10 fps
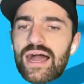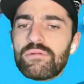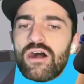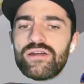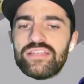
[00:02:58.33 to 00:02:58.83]

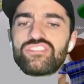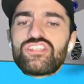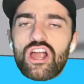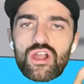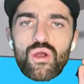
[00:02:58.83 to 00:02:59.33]
I'm calling it.
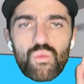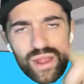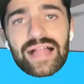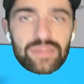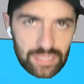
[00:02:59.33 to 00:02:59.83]
Star
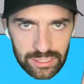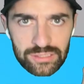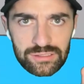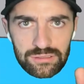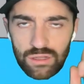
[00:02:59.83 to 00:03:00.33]
will
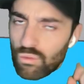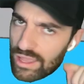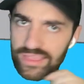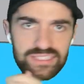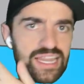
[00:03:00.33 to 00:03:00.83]

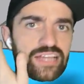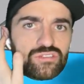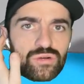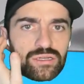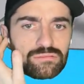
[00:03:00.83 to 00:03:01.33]
win this
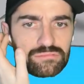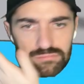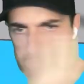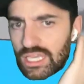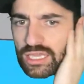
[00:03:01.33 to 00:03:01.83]
next one,
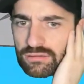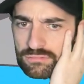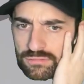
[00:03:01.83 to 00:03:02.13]
okay?